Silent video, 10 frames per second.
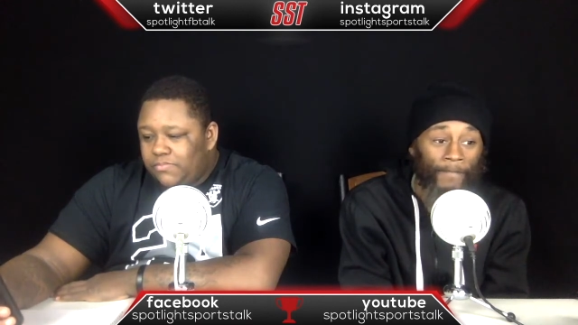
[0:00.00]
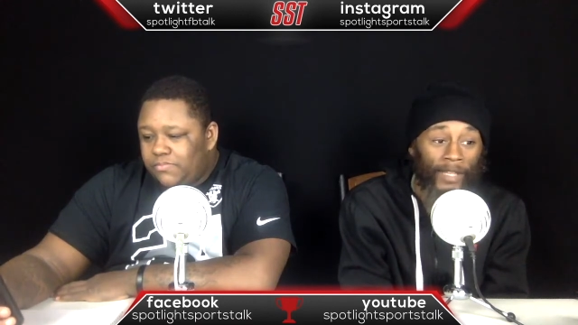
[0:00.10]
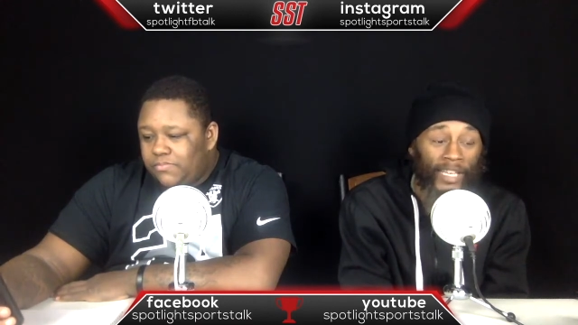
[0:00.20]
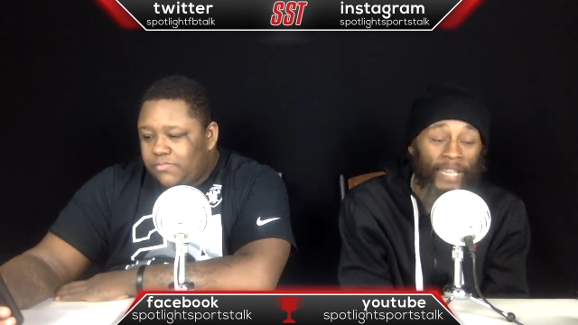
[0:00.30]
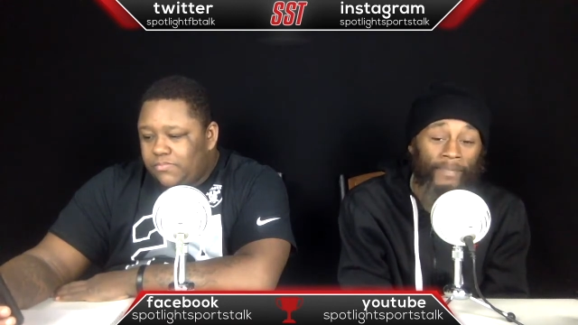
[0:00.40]

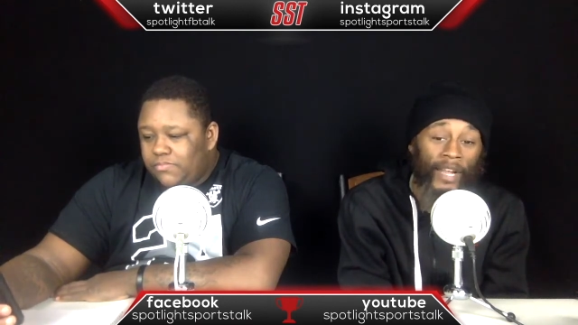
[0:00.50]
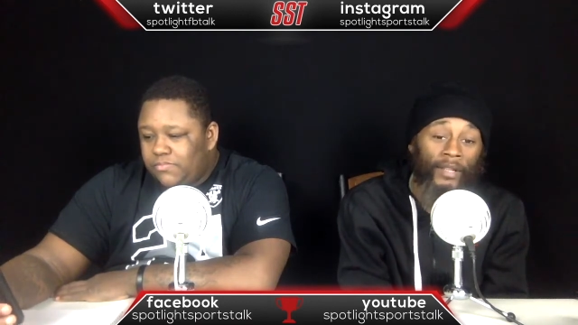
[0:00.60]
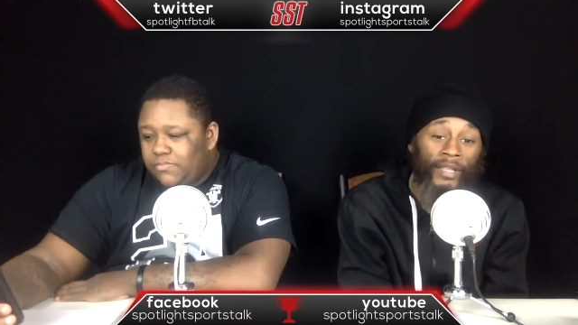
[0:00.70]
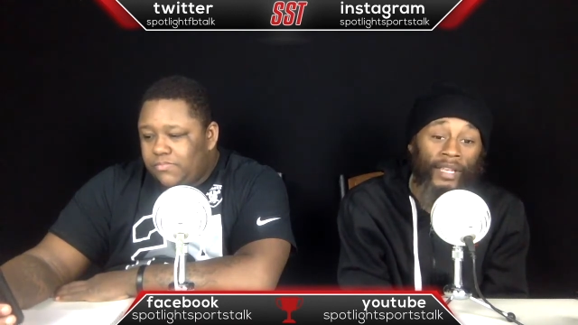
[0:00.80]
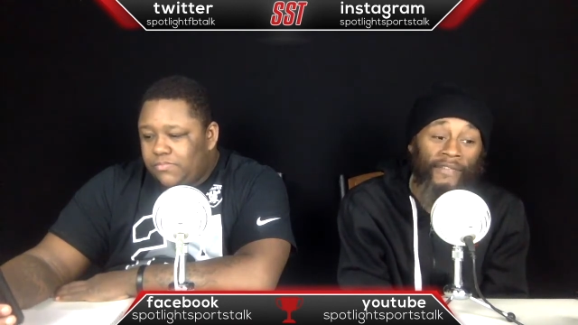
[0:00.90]
Speaker 1: keep their
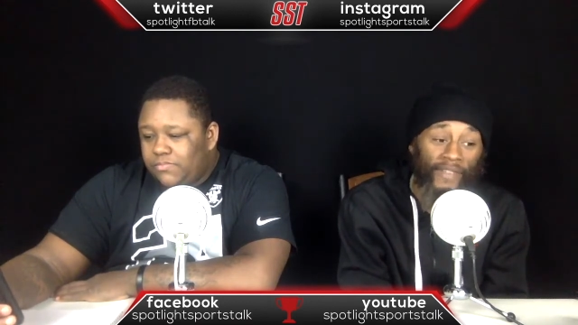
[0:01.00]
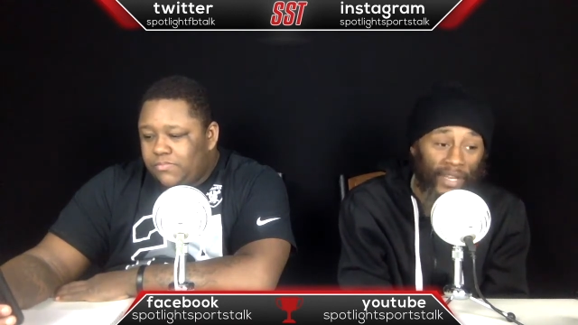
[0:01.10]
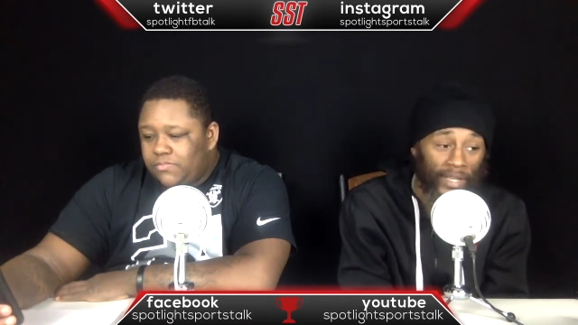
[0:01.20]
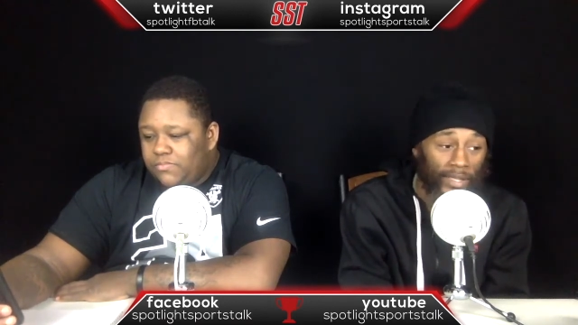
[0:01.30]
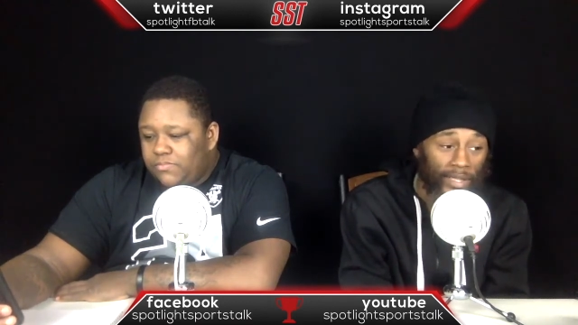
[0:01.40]

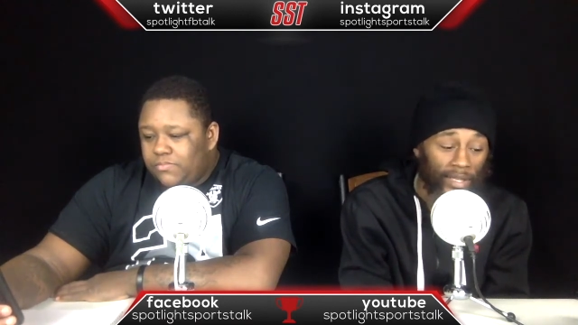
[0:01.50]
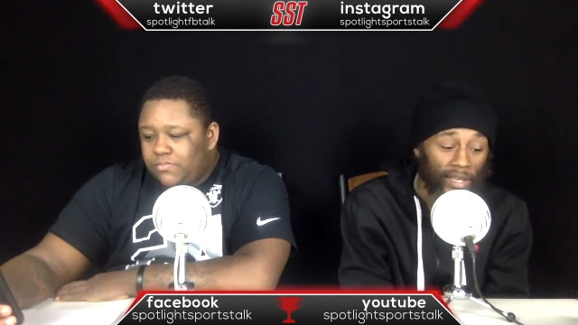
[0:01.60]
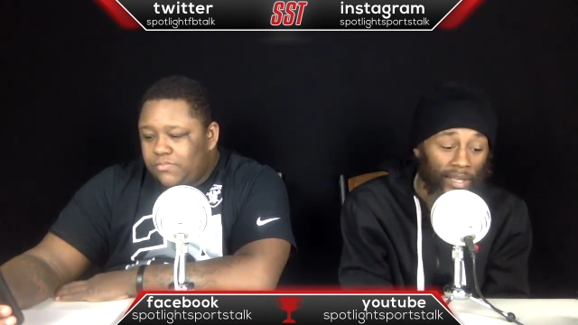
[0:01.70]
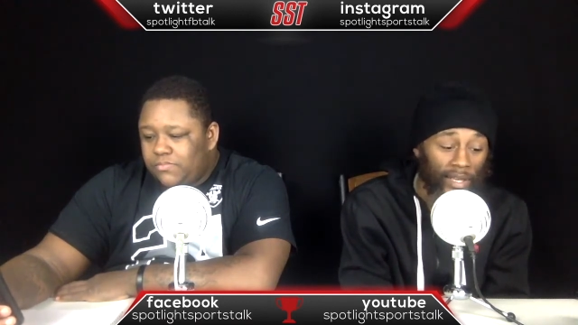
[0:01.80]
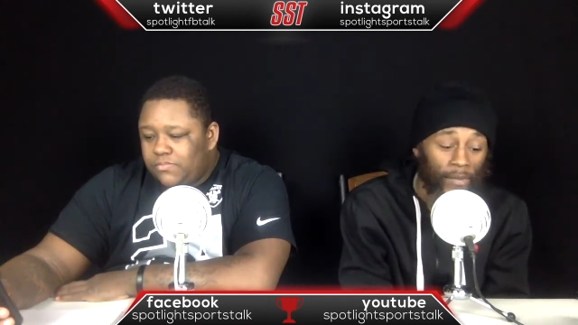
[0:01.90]
defense,
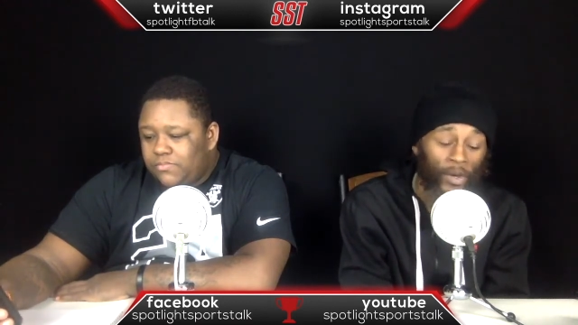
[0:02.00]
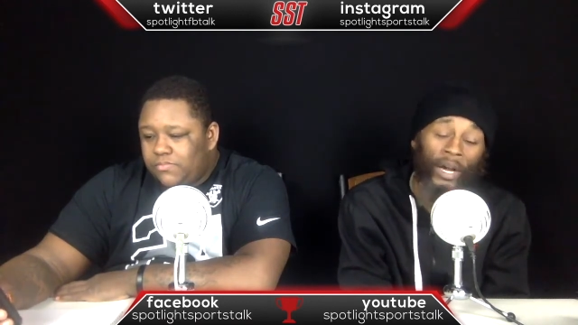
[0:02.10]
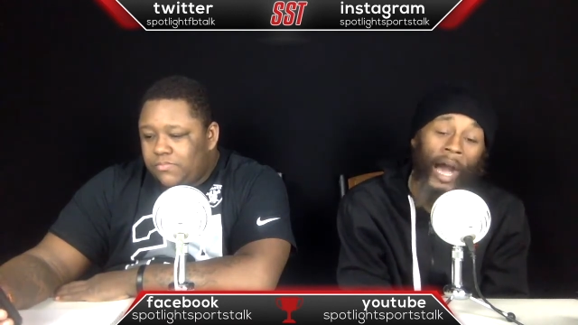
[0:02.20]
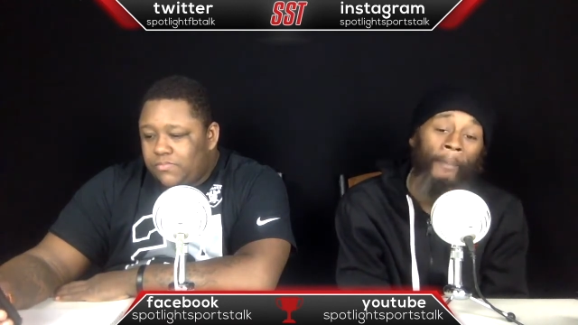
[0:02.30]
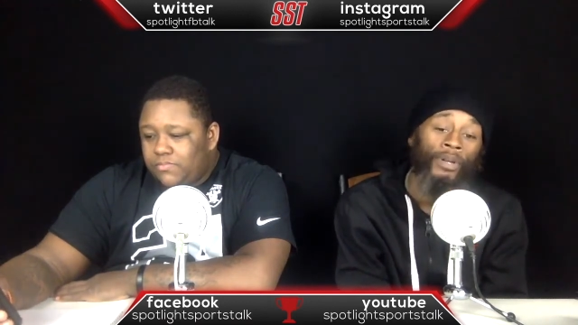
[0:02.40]
well,
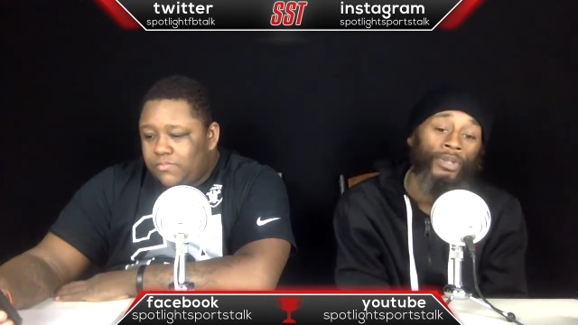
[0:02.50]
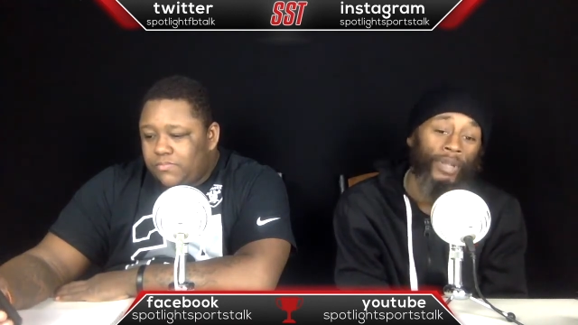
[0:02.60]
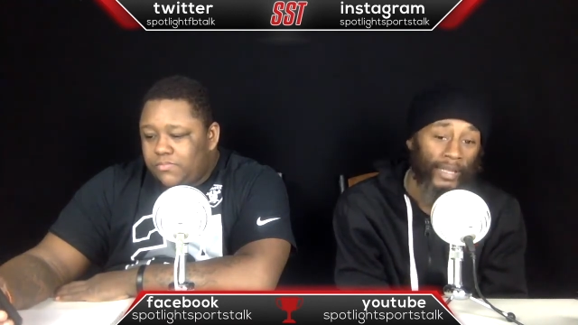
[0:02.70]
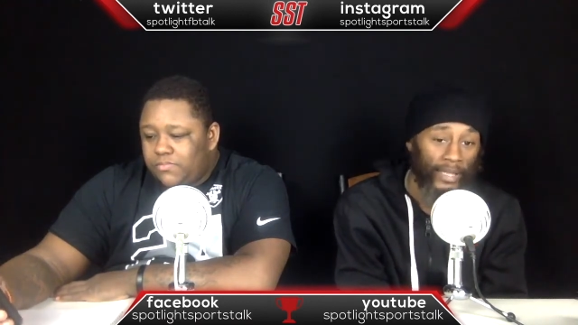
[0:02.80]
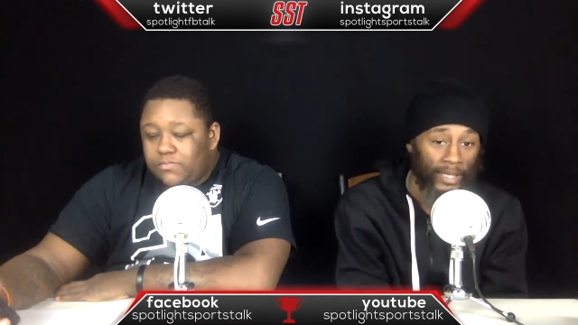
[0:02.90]
I put it
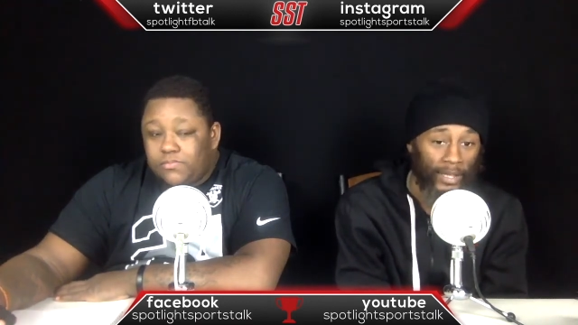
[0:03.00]
like this: